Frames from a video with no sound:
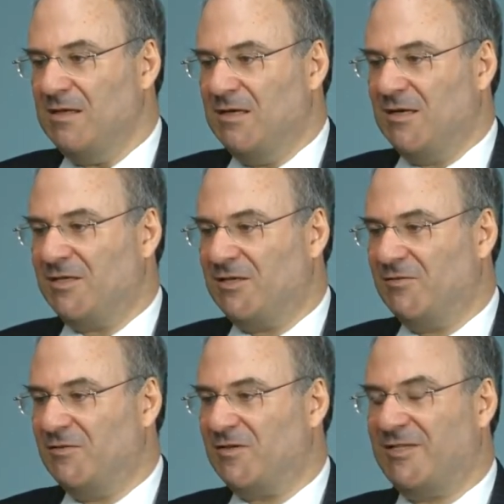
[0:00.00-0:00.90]

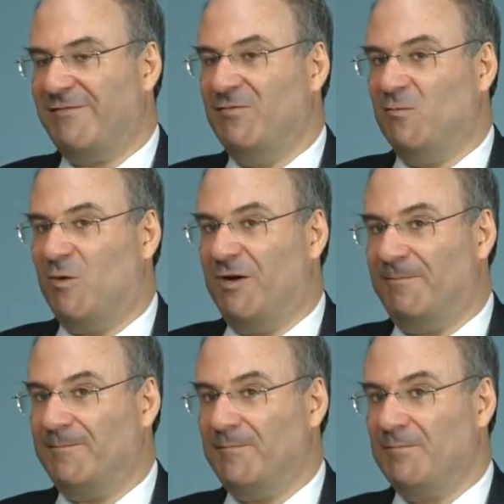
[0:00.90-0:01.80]
Article
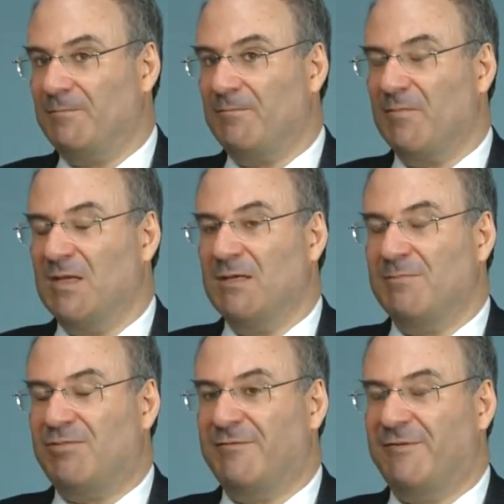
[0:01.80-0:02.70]
7.1
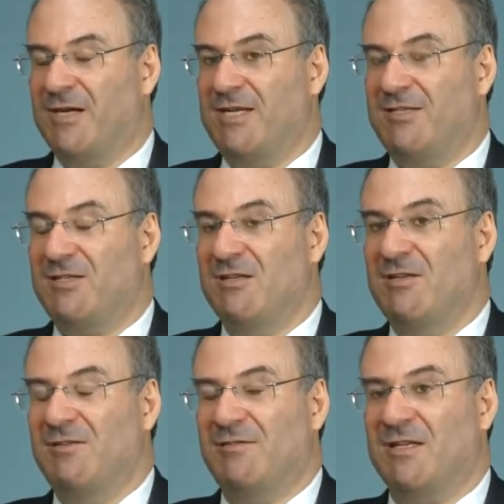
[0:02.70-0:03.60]
provides
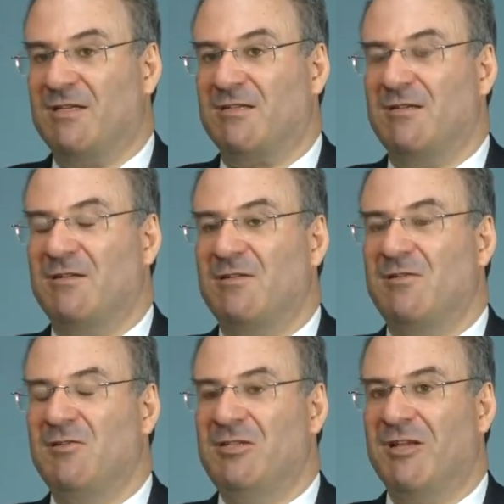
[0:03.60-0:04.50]
that
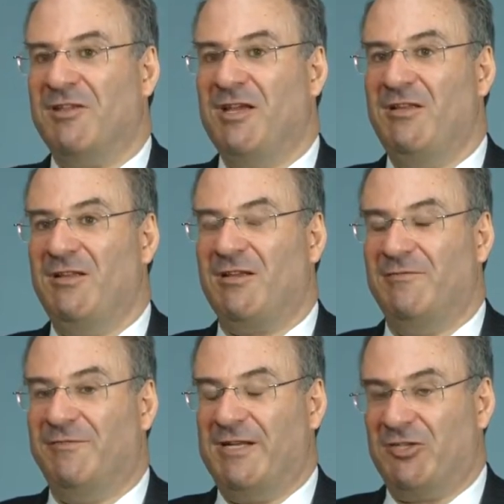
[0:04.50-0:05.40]
nothing in the
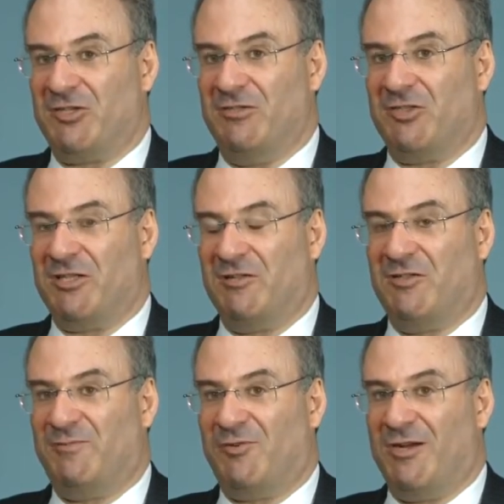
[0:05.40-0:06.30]
Convention shall
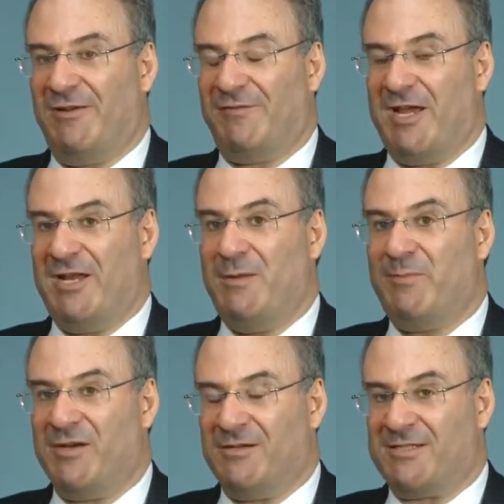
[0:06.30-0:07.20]
deprive any
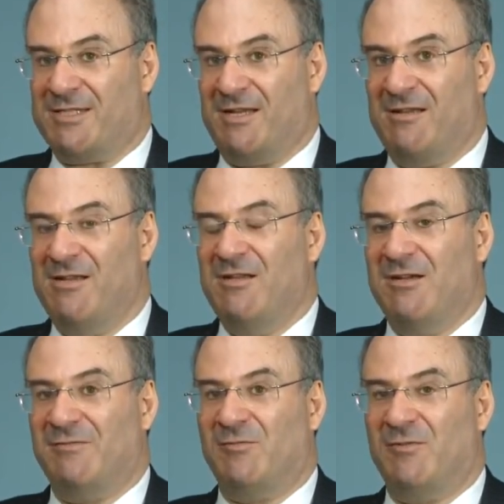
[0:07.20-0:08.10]
party
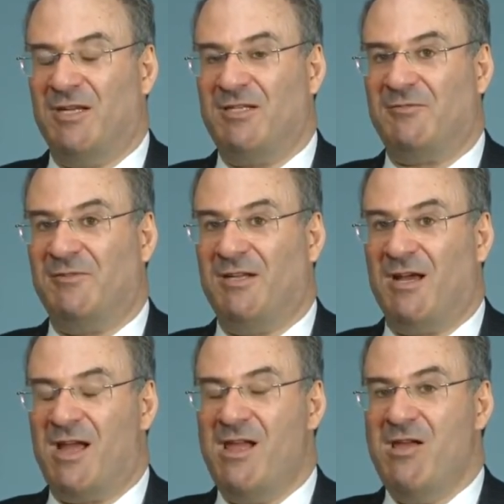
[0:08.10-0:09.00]
of a right to
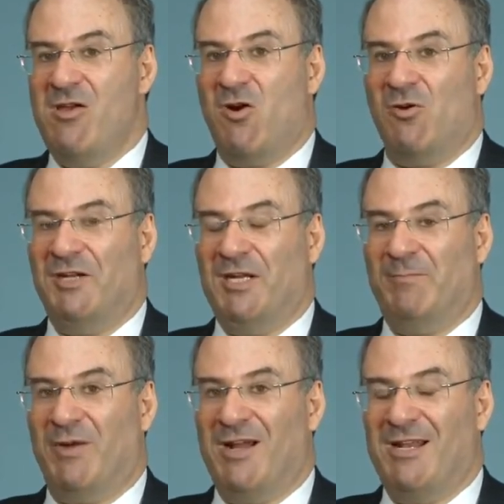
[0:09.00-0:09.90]
rely on any
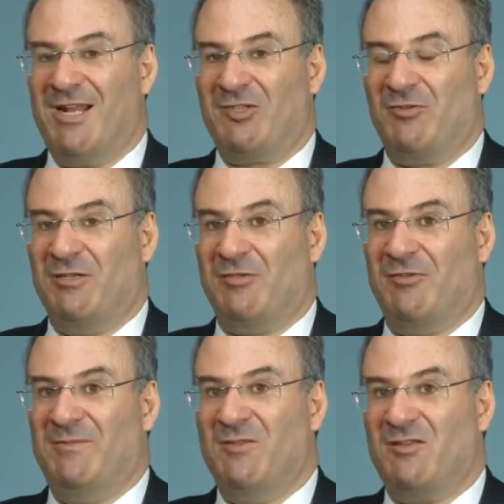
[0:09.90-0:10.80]
bilateral
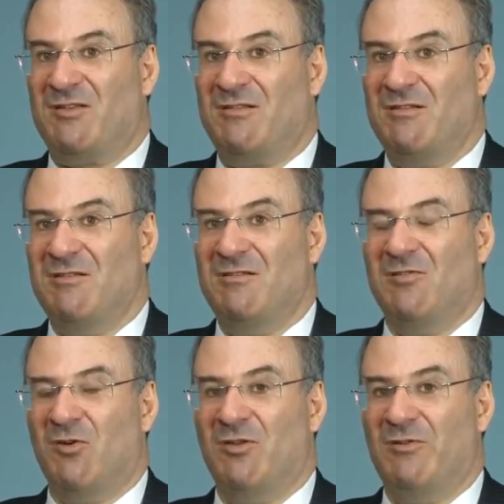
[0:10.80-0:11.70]
agreements
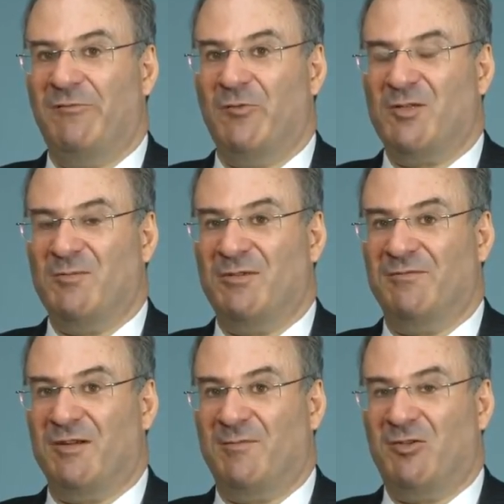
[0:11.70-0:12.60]
on the enforcement
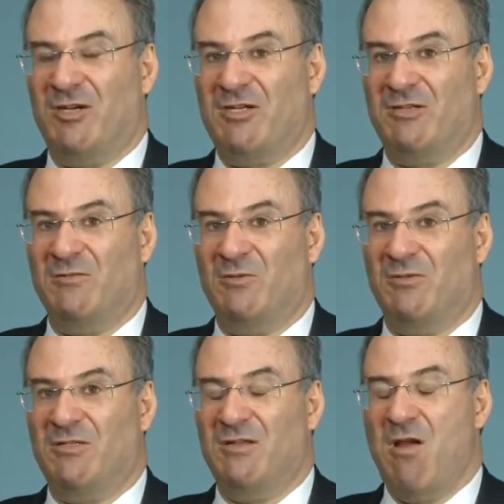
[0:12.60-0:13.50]
of arbitration
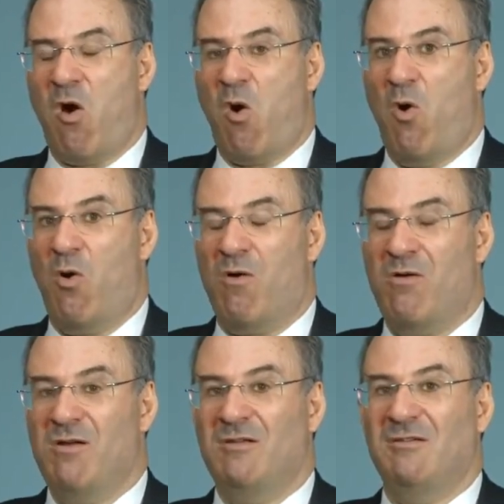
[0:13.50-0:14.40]
awards or